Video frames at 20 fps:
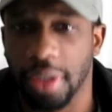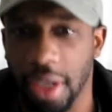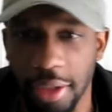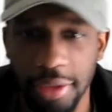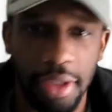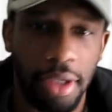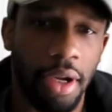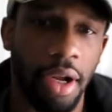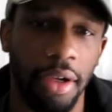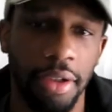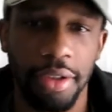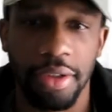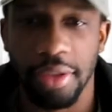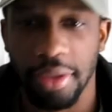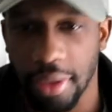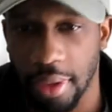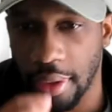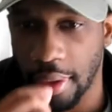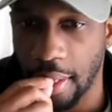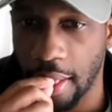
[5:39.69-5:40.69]
I was like, oh, this
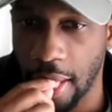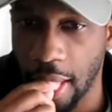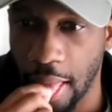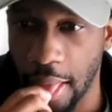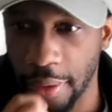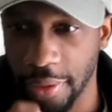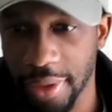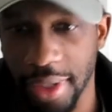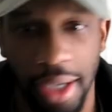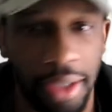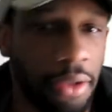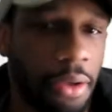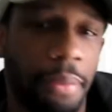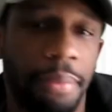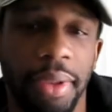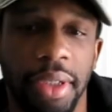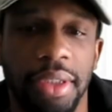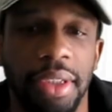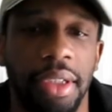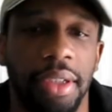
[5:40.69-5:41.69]
is it was like no
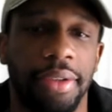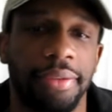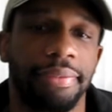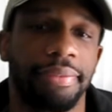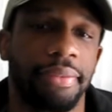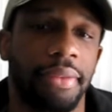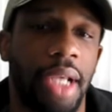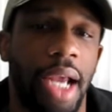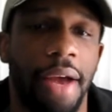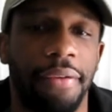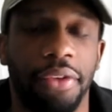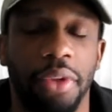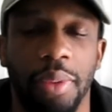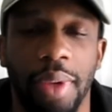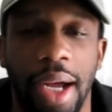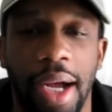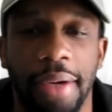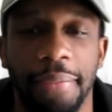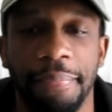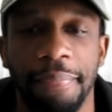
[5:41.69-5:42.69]
big deal after a
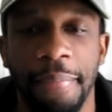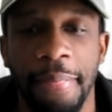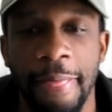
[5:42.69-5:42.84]
while.